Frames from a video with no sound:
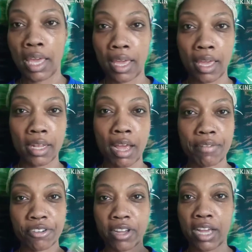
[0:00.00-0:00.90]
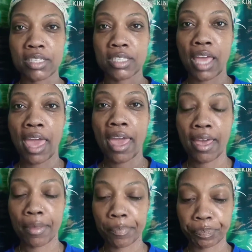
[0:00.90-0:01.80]
And I forgot to
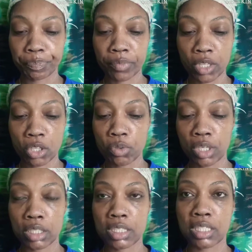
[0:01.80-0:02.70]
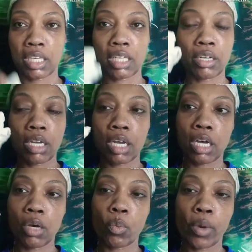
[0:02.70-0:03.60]
add, you can get a,
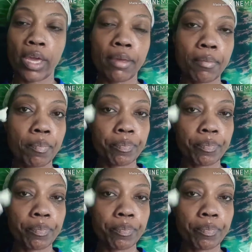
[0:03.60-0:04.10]
a wet